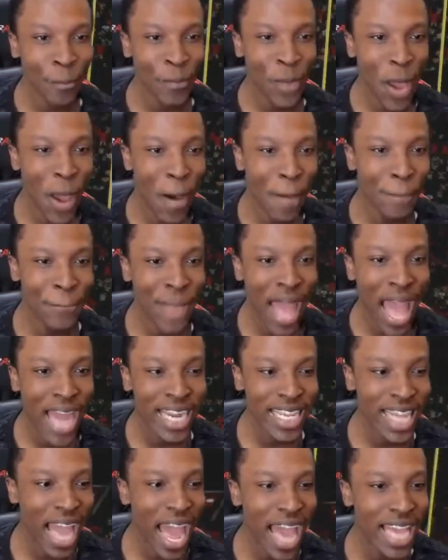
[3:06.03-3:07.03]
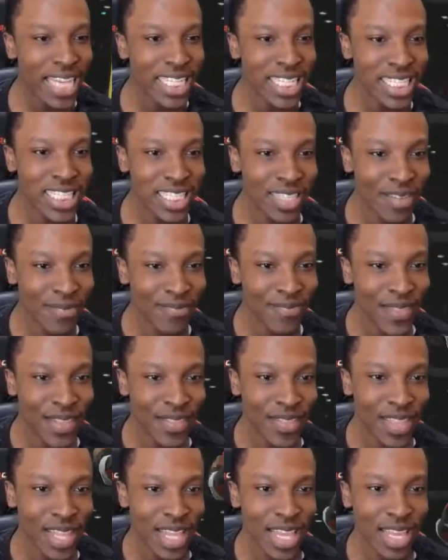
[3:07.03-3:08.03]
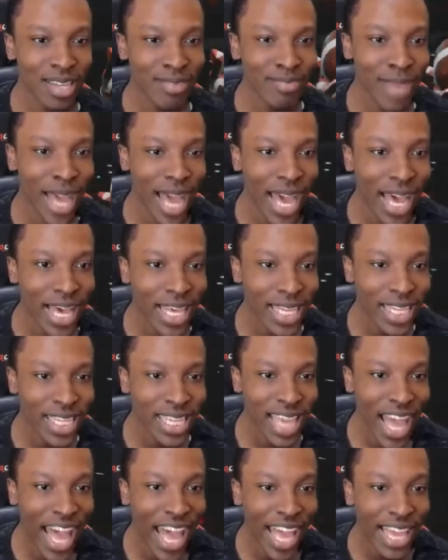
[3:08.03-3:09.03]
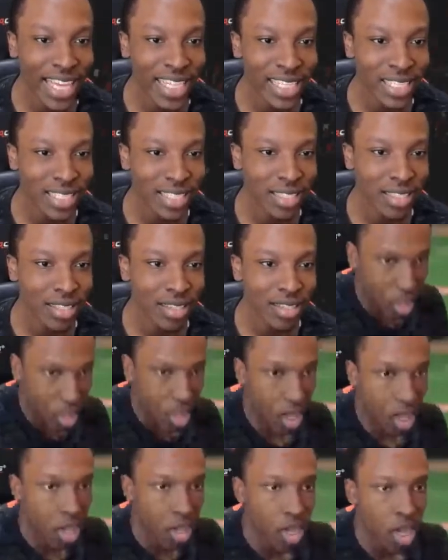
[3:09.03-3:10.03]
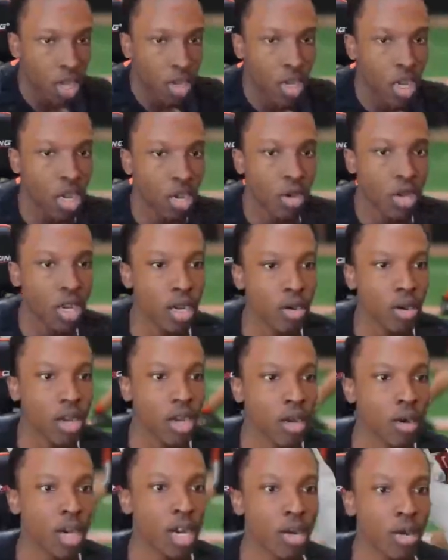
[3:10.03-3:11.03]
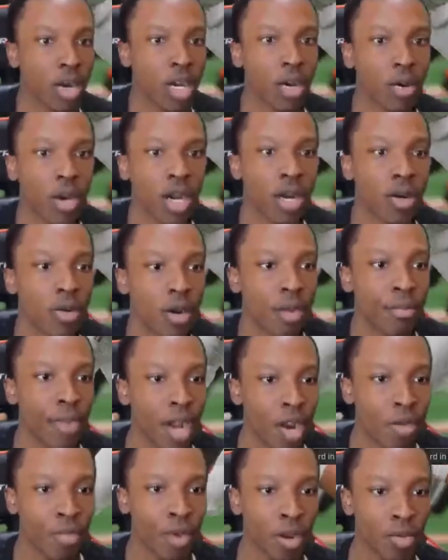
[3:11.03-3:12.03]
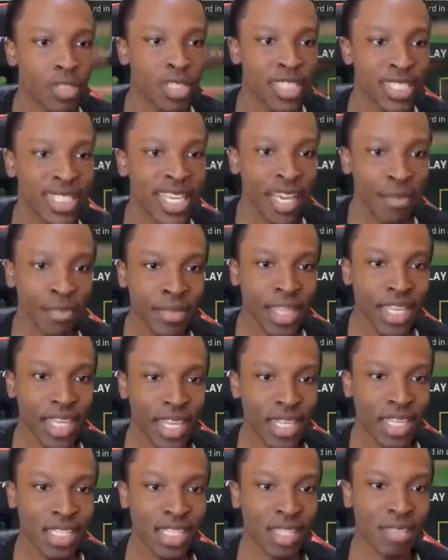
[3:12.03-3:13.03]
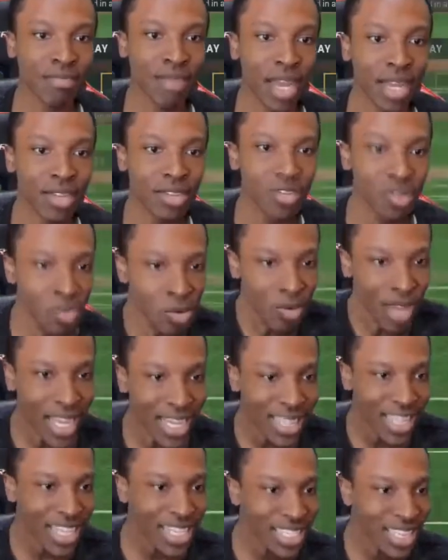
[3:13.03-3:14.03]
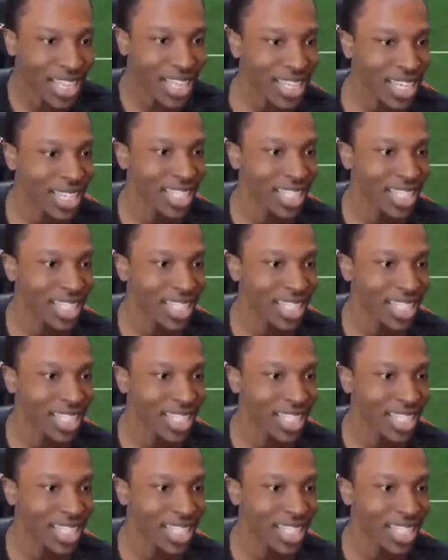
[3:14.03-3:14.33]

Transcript: bro, Patty Ice. Patty Ice. Ho ho ho ho ho ho ho ho ho bro bro skip this my dude like like, uh,